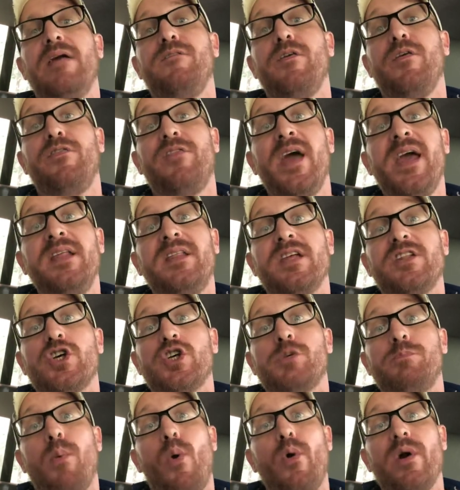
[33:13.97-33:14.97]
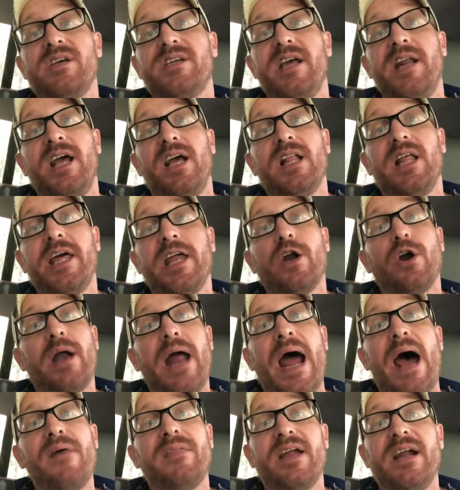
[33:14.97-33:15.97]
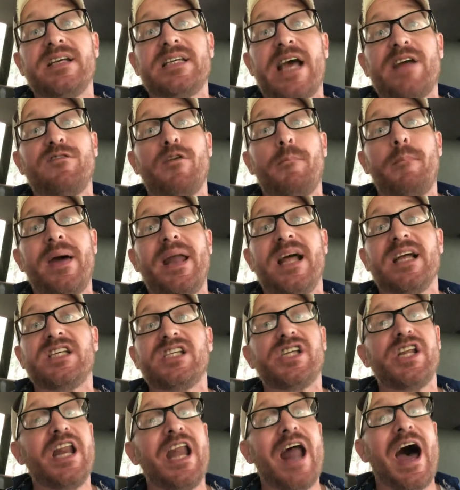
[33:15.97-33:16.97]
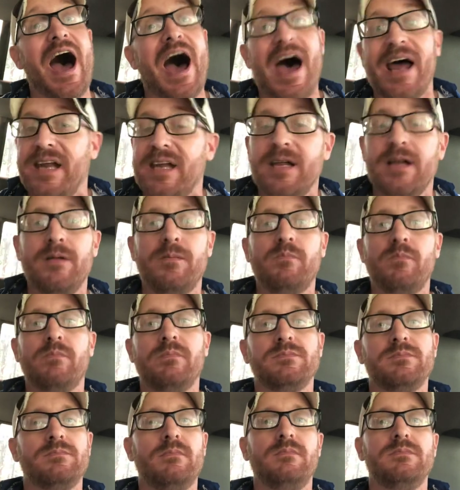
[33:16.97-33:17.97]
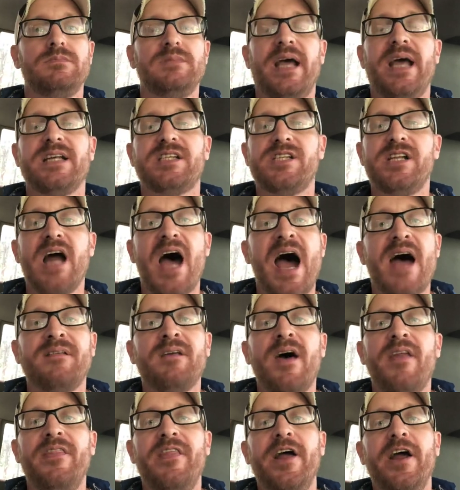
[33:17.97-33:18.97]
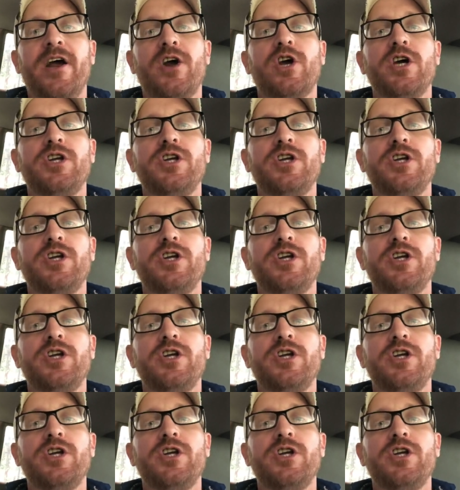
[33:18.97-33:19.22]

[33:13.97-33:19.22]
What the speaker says: And if you think that the sport is any cleaner now than it's ever been, it's not. It's not.